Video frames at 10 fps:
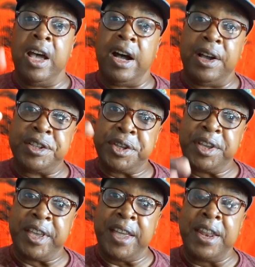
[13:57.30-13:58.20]
I'll say it
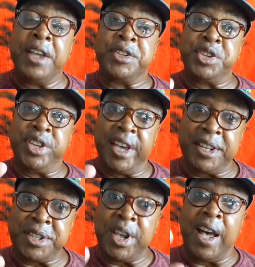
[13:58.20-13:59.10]
again, to
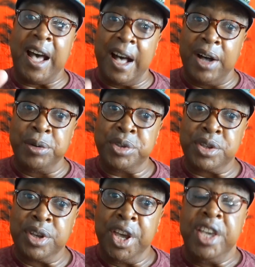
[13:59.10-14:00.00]
get out,
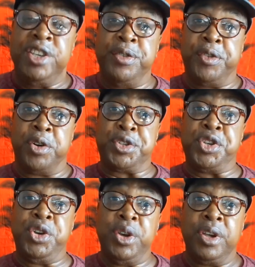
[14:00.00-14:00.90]
you've got
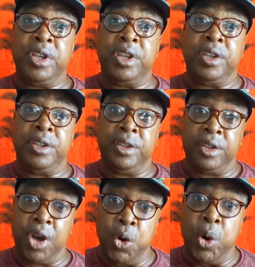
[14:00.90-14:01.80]
to
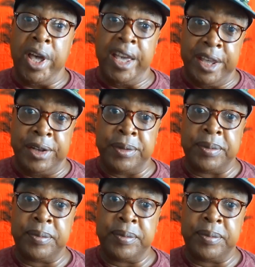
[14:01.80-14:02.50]
go in.